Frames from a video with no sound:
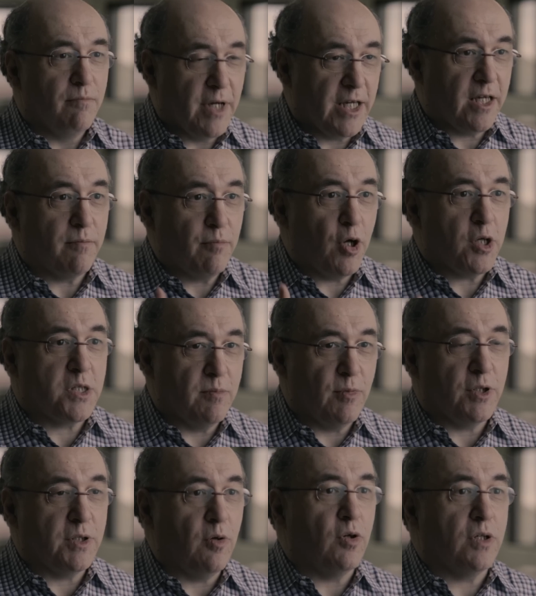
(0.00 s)
make it
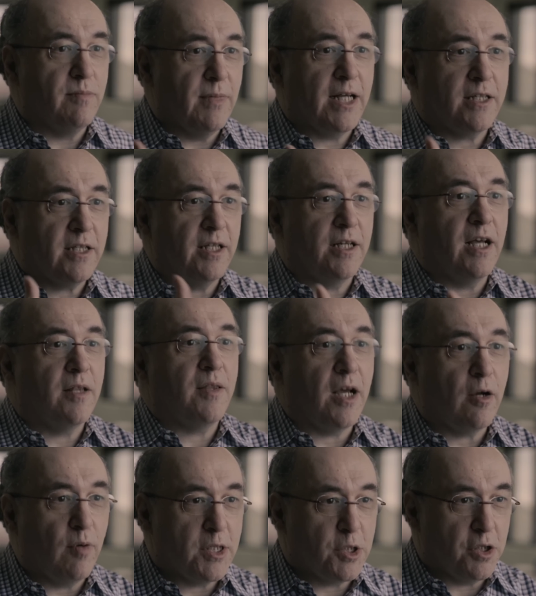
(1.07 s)
possible to automatically get
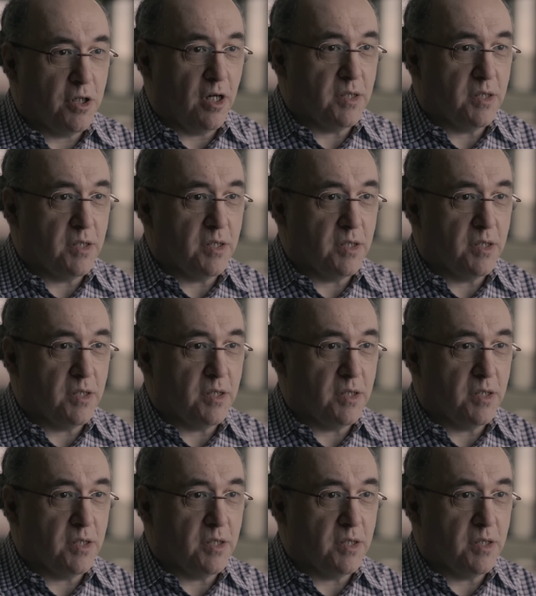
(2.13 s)
that question